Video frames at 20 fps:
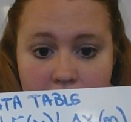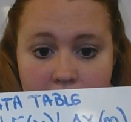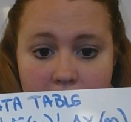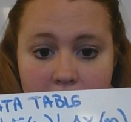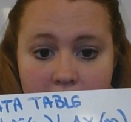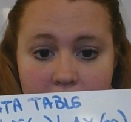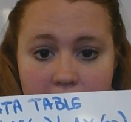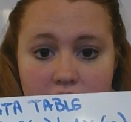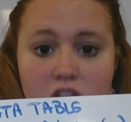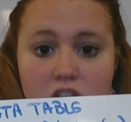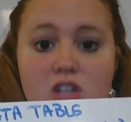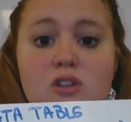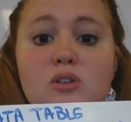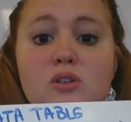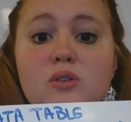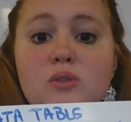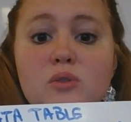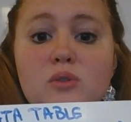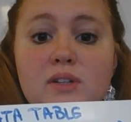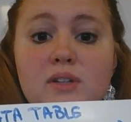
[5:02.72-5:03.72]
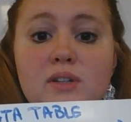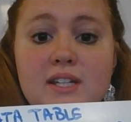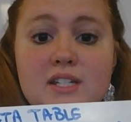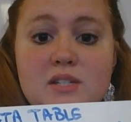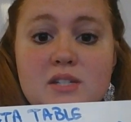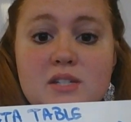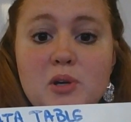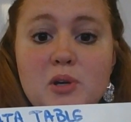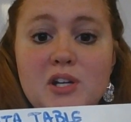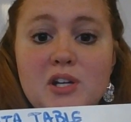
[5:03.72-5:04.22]
you need to
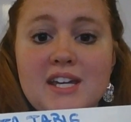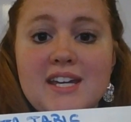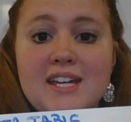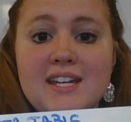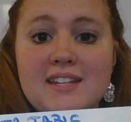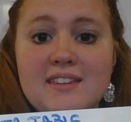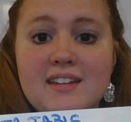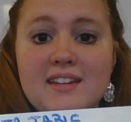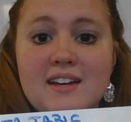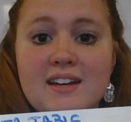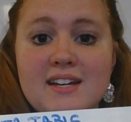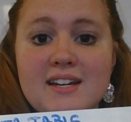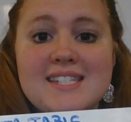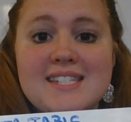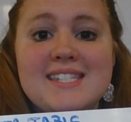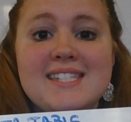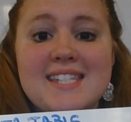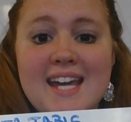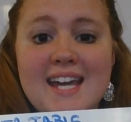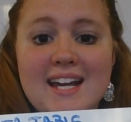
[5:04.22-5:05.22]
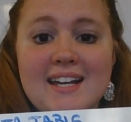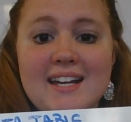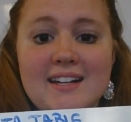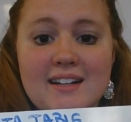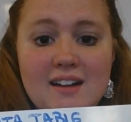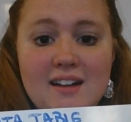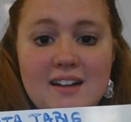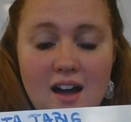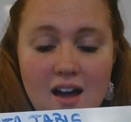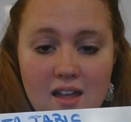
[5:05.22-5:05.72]
put it in the second
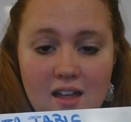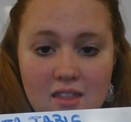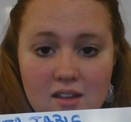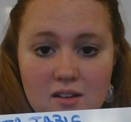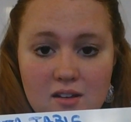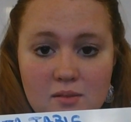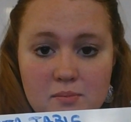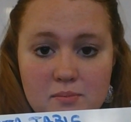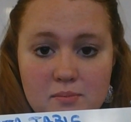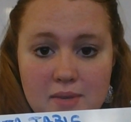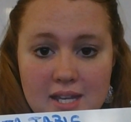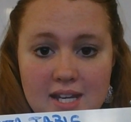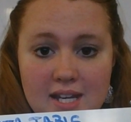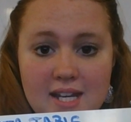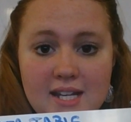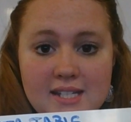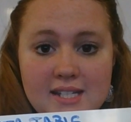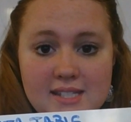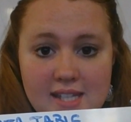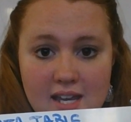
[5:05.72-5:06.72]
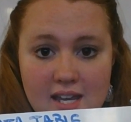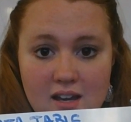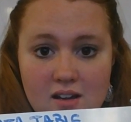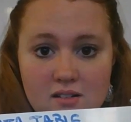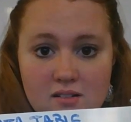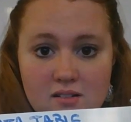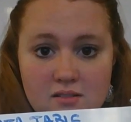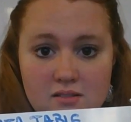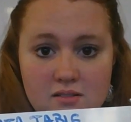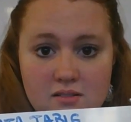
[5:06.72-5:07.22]
column in Excel.
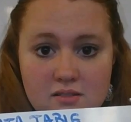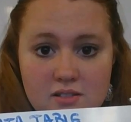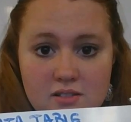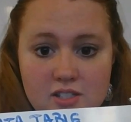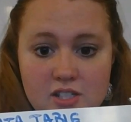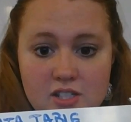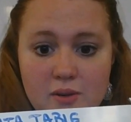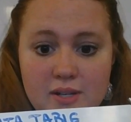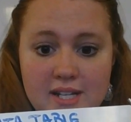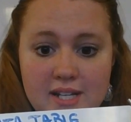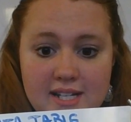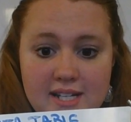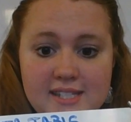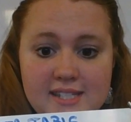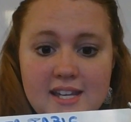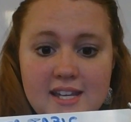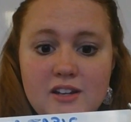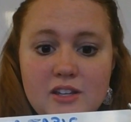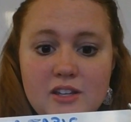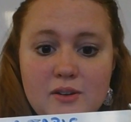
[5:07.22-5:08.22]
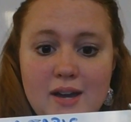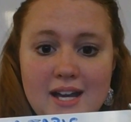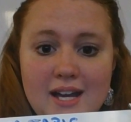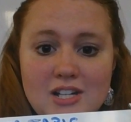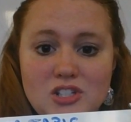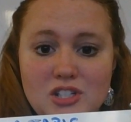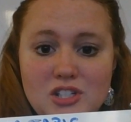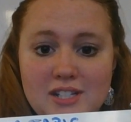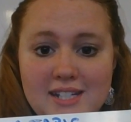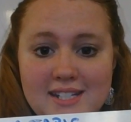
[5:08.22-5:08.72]
So in Excel, you
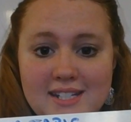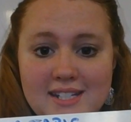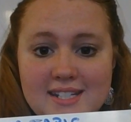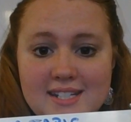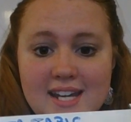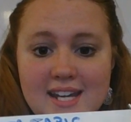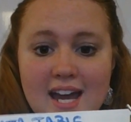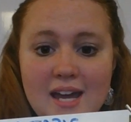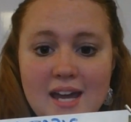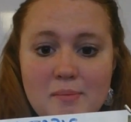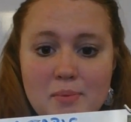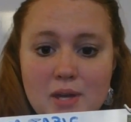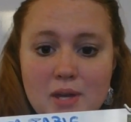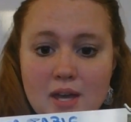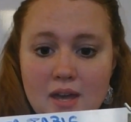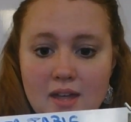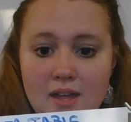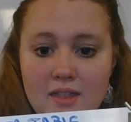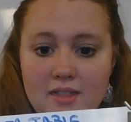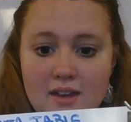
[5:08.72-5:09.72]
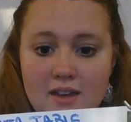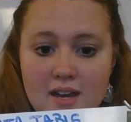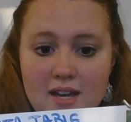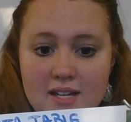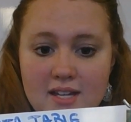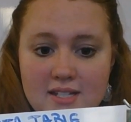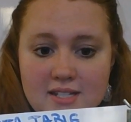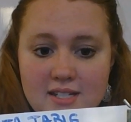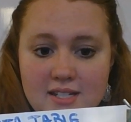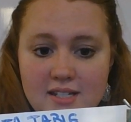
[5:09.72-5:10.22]
actually need to type
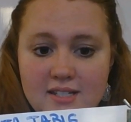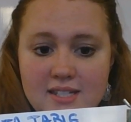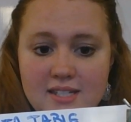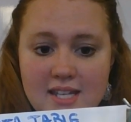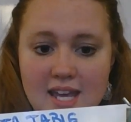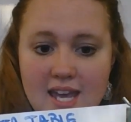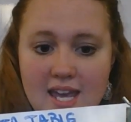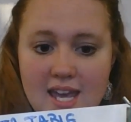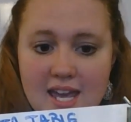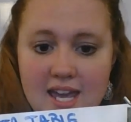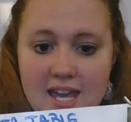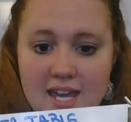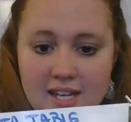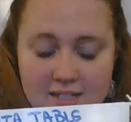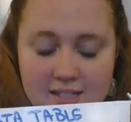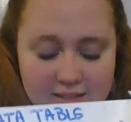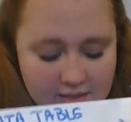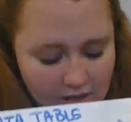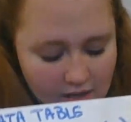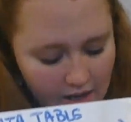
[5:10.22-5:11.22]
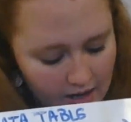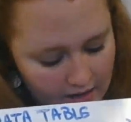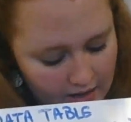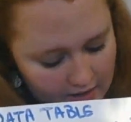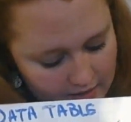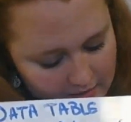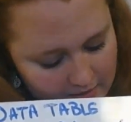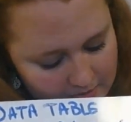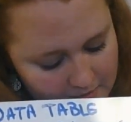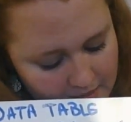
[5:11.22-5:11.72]
the delta X
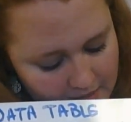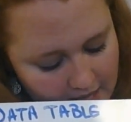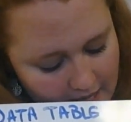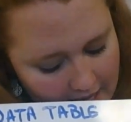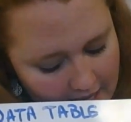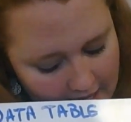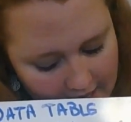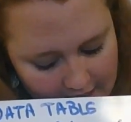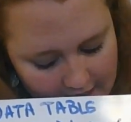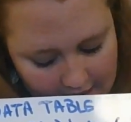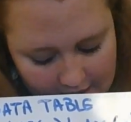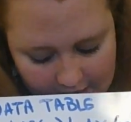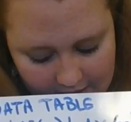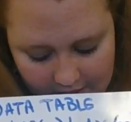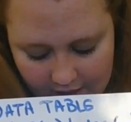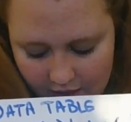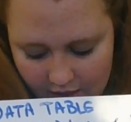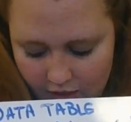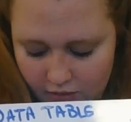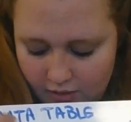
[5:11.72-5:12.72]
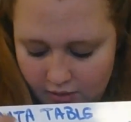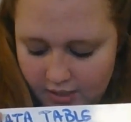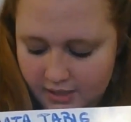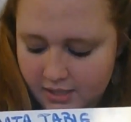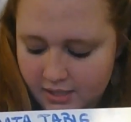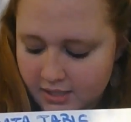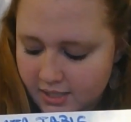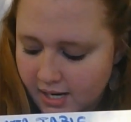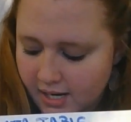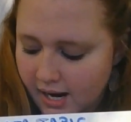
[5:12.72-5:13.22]
column, and then you need
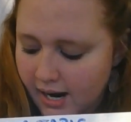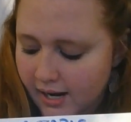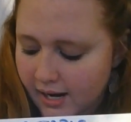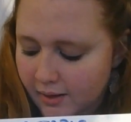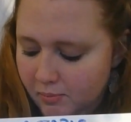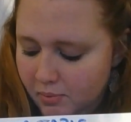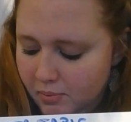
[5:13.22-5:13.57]
to type